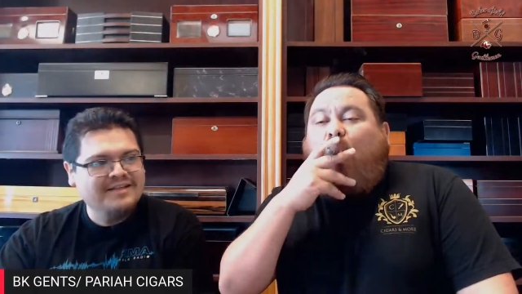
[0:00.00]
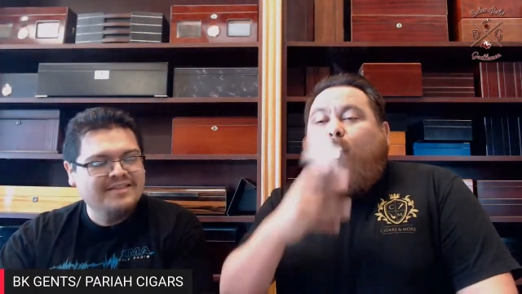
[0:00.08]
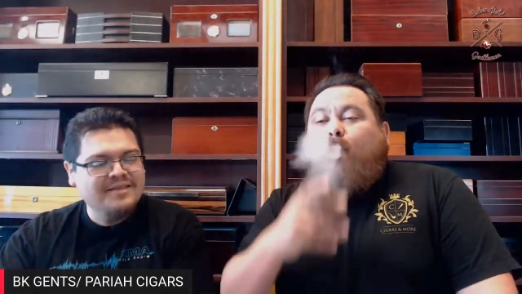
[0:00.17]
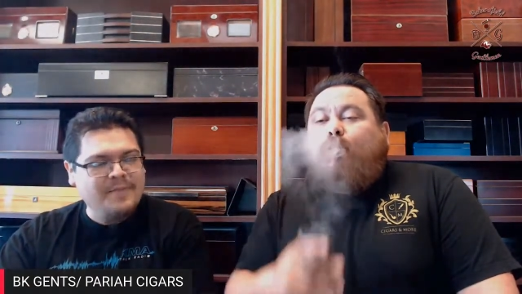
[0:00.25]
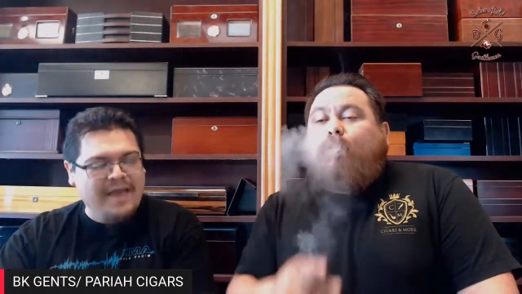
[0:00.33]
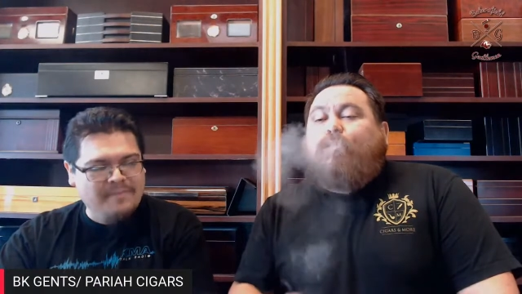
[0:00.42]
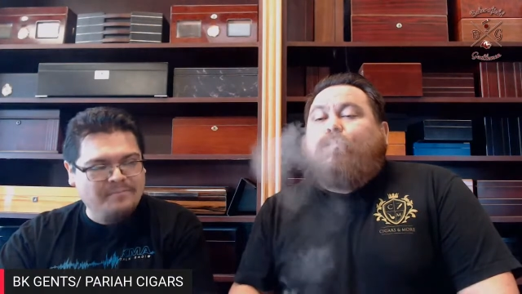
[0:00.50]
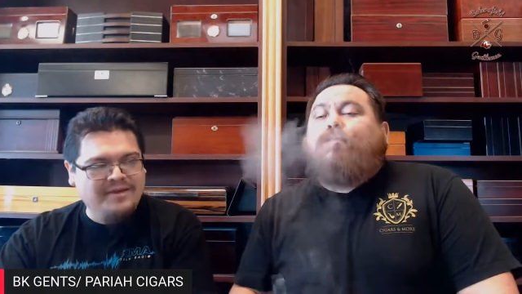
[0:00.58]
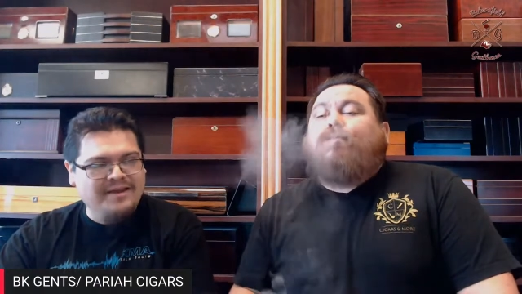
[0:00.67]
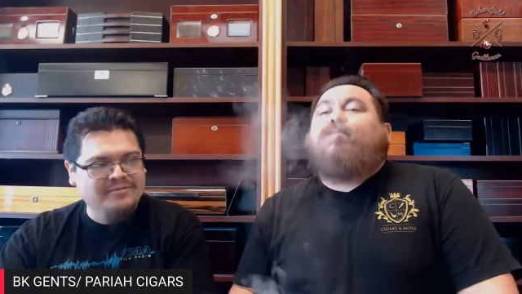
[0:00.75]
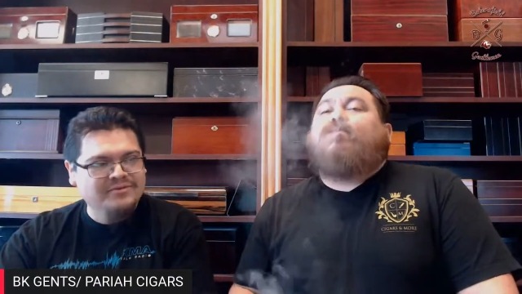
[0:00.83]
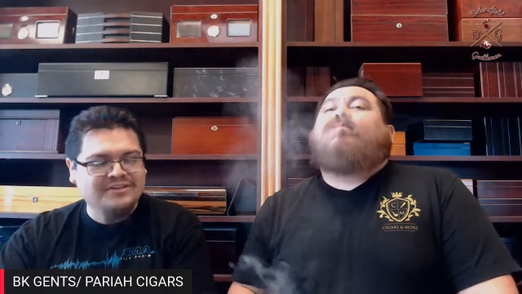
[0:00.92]
Speaker 1: the
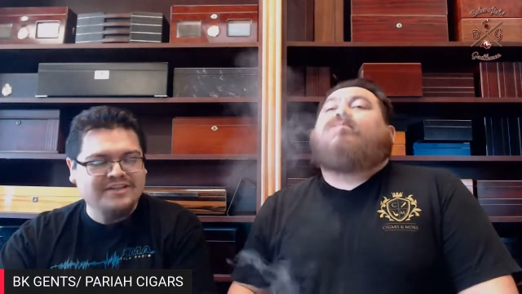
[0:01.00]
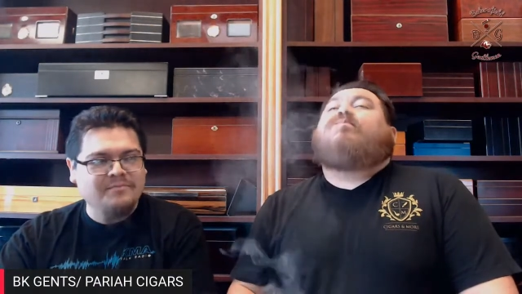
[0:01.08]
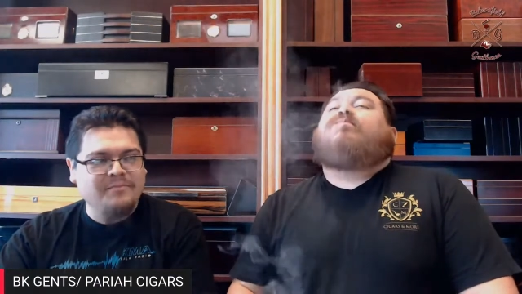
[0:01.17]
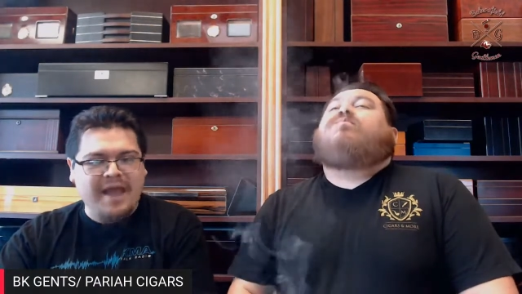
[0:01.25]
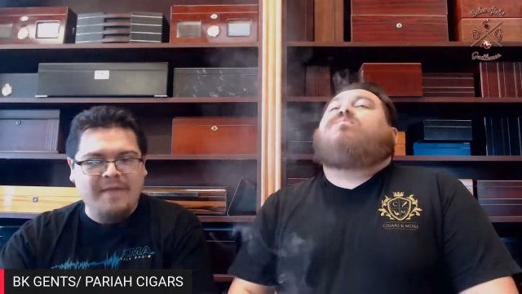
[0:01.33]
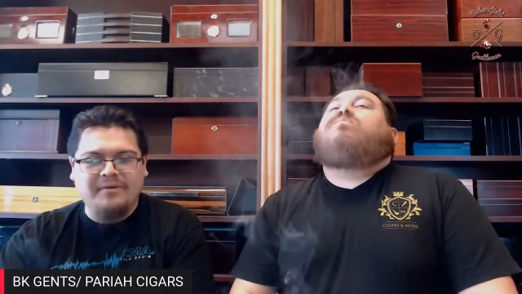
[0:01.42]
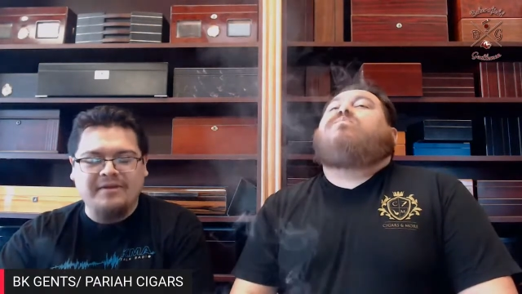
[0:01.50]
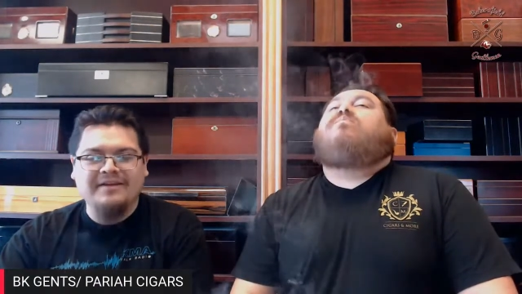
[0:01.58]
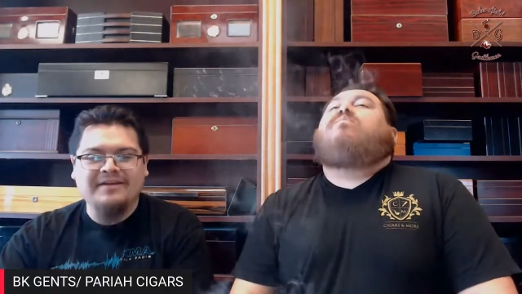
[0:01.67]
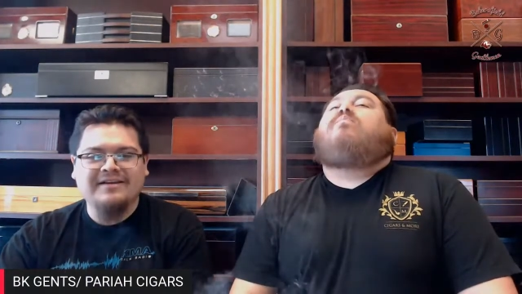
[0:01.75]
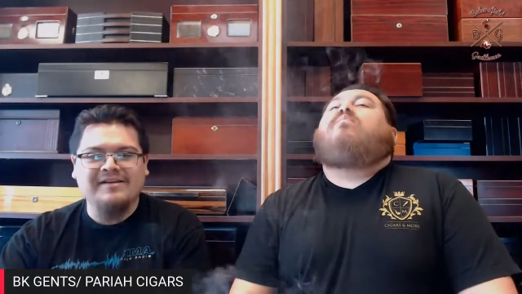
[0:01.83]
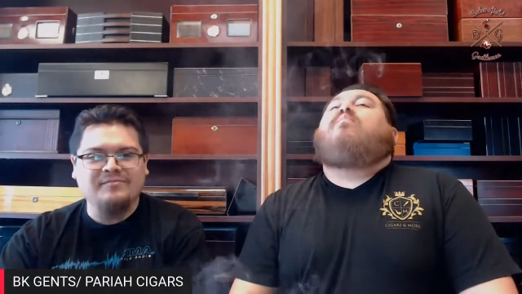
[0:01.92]
Pappy. I'm just gonna say the
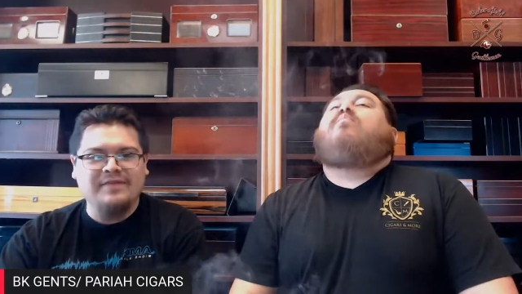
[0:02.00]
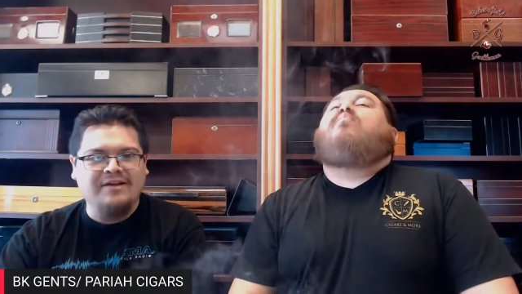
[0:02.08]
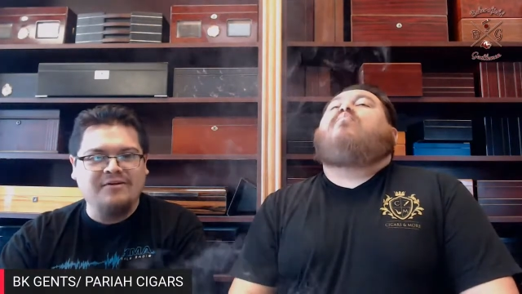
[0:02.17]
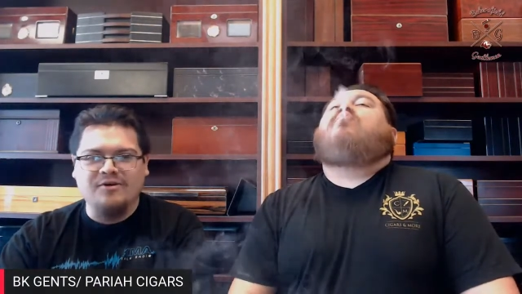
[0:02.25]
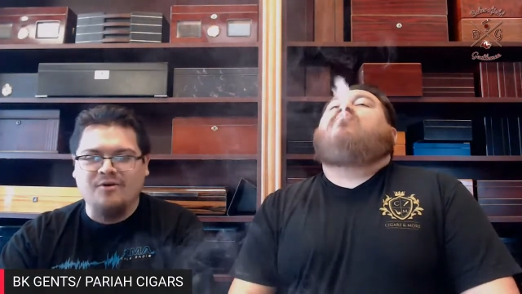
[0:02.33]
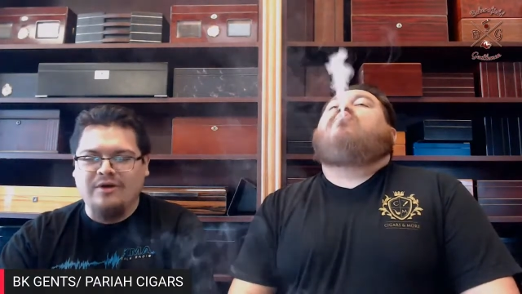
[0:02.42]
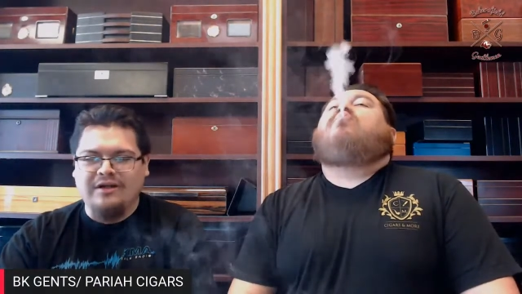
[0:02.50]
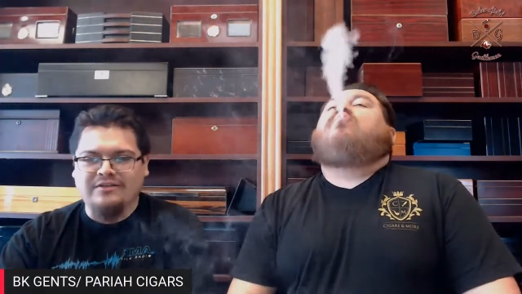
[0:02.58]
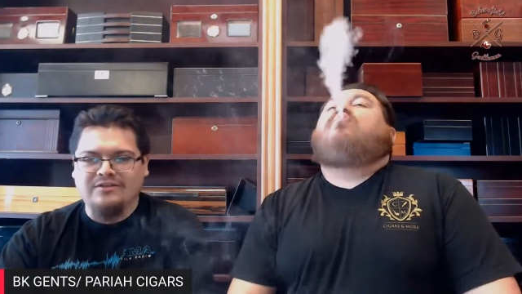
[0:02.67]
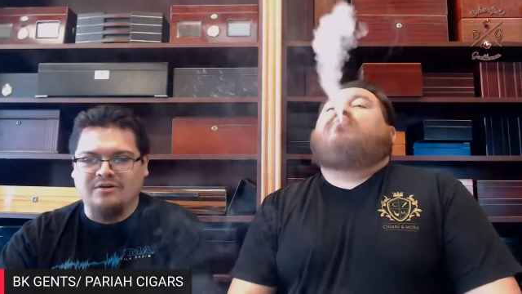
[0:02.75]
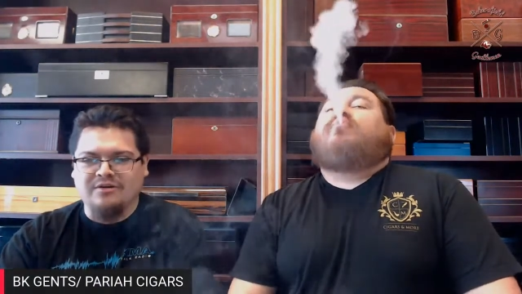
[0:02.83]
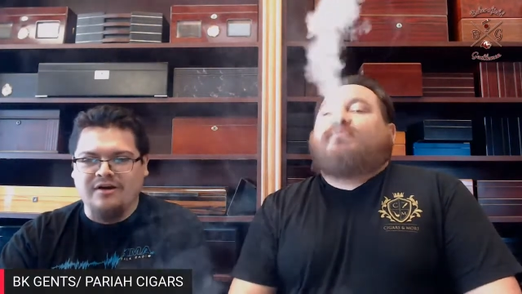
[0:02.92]
Pappy. Um, I don't know what
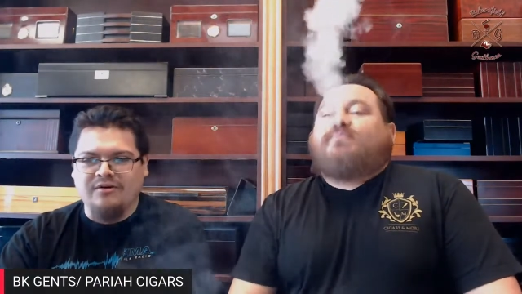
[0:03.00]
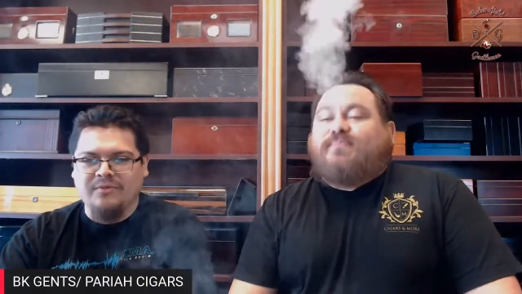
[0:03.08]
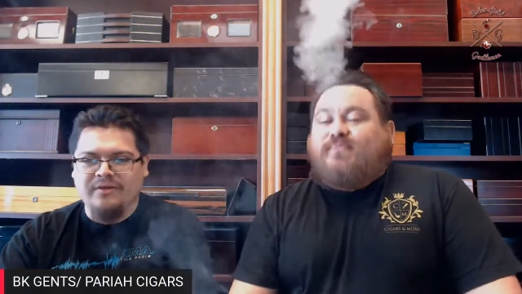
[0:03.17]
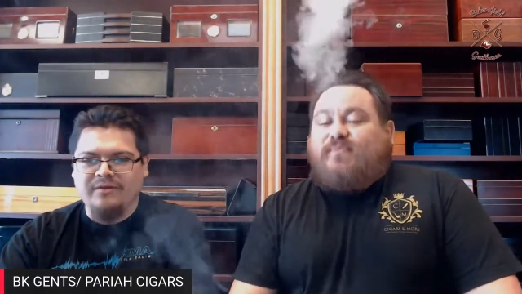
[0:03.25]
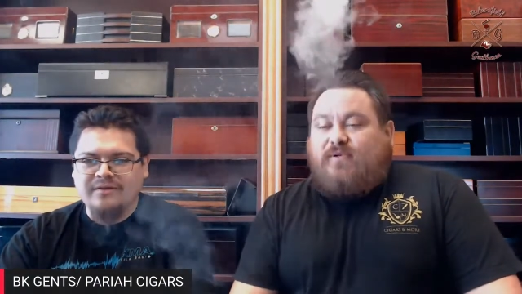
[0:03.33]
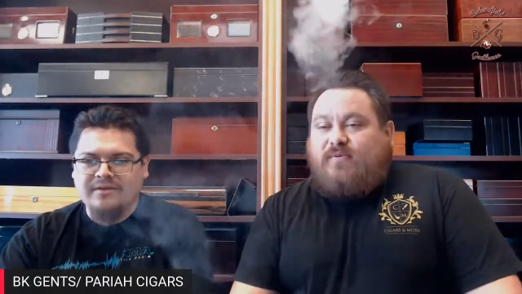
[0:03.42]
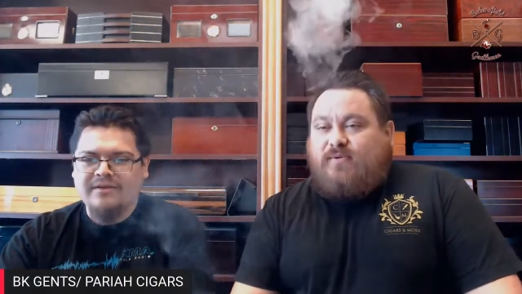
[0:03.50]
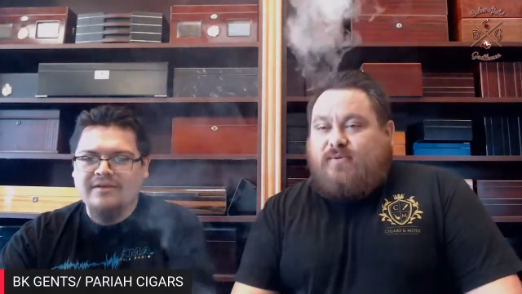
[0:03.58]
is going on with me.